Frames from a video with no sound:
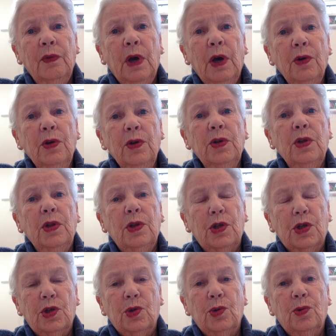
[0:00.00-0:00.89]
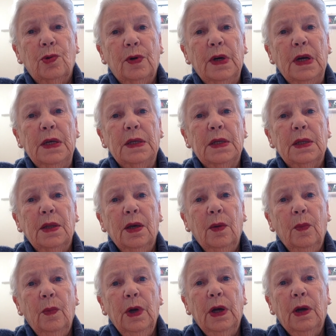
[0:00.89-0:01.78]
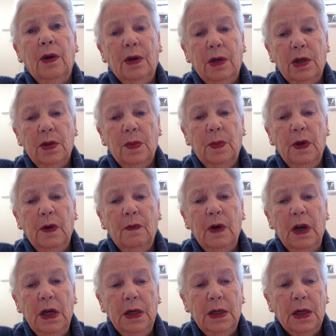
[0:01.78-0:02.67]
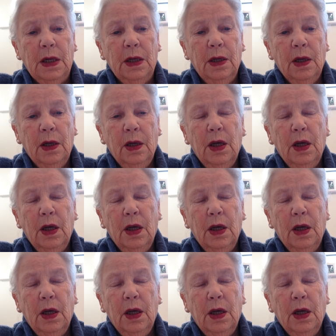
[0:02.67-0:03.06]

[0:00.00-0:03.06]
those are the stories that we're going to be reading